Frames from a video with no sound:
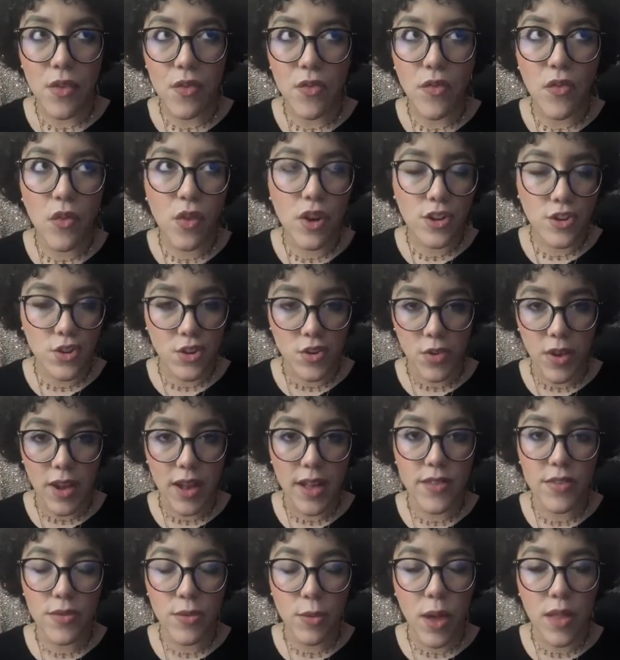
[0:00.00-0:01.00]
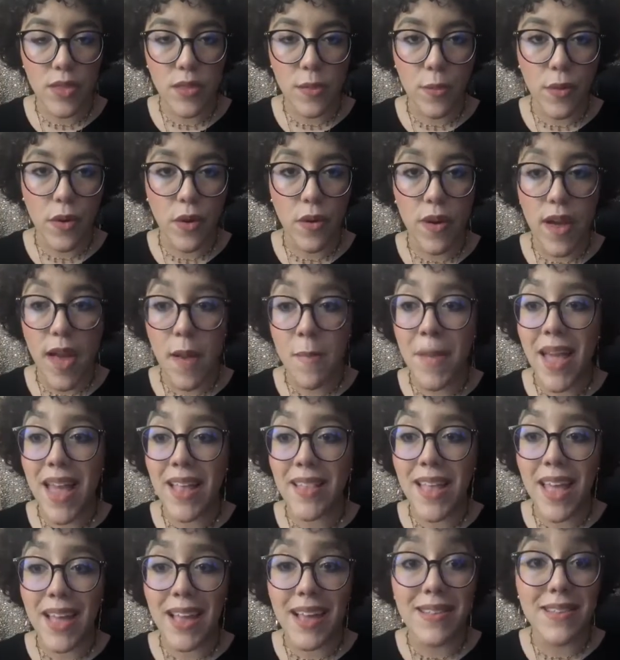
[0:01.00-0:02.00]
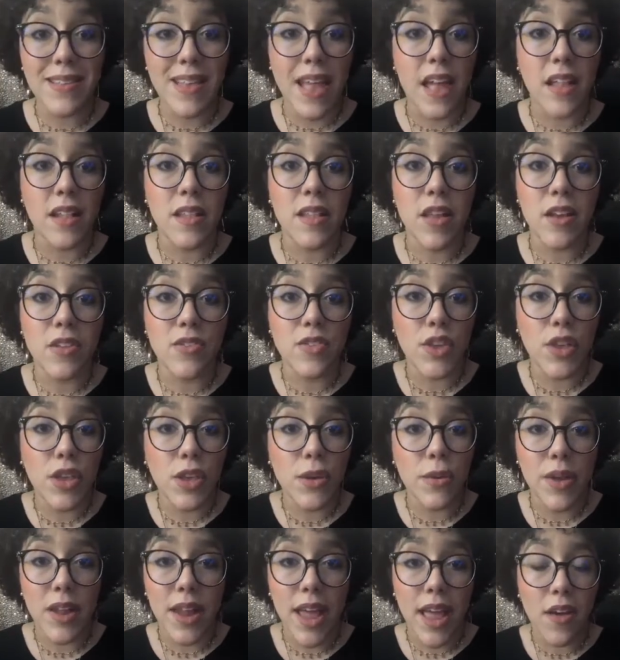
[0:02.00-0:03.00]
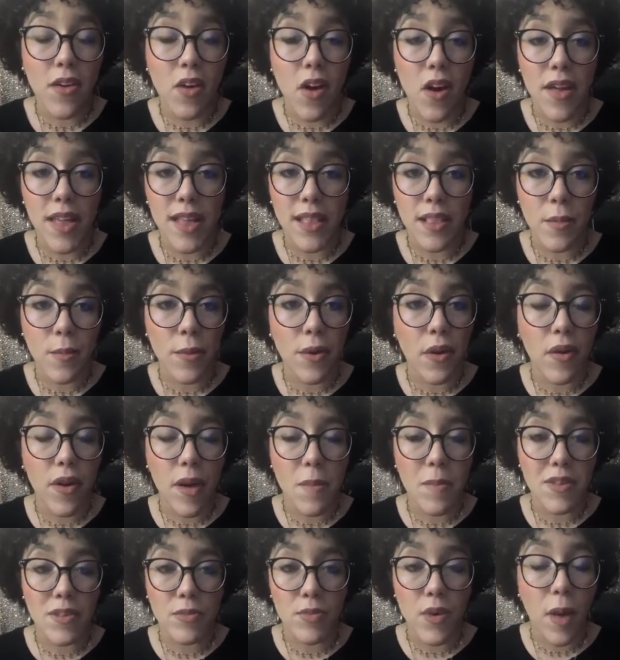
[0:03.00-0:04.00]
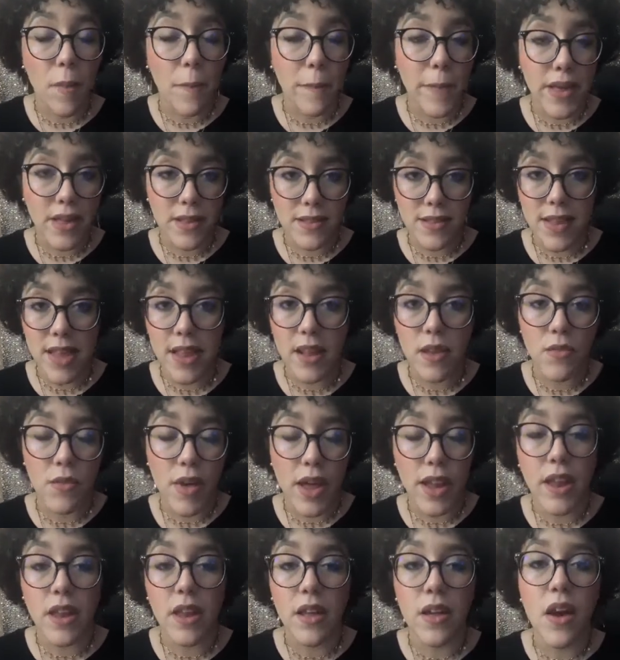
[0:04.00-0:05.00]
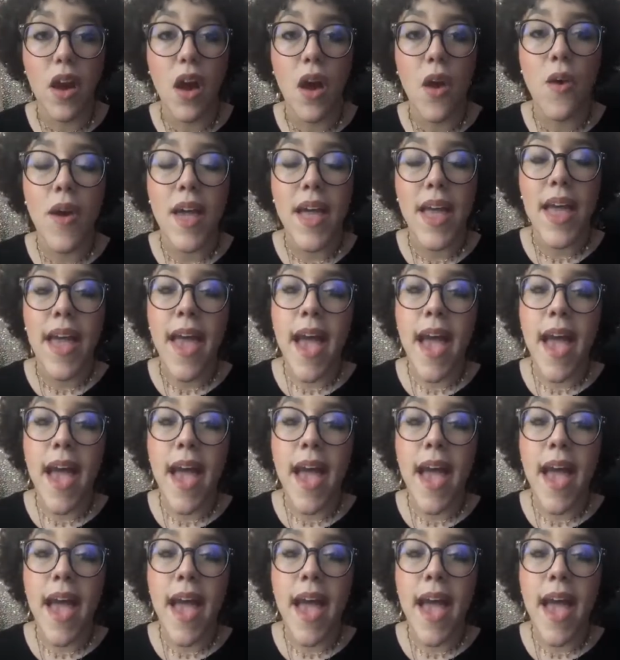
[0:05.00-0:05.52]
for sure, throughout the program. And like I said, there's a Q&A call in the program as well, built in and ready to go.